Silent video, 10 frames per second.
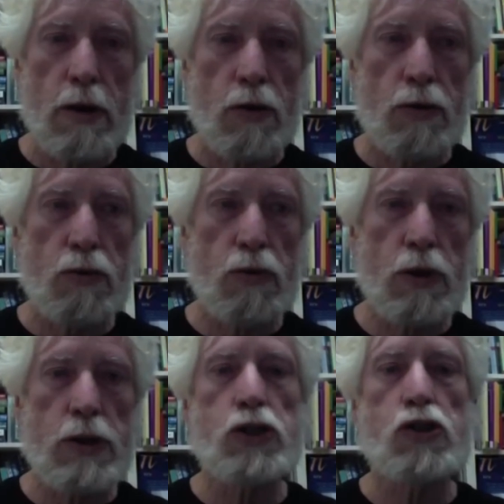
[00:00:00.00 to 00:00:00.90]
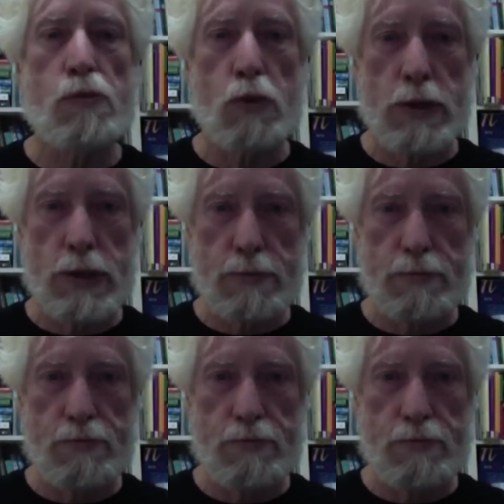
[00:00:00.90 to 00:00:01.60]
through consumerism,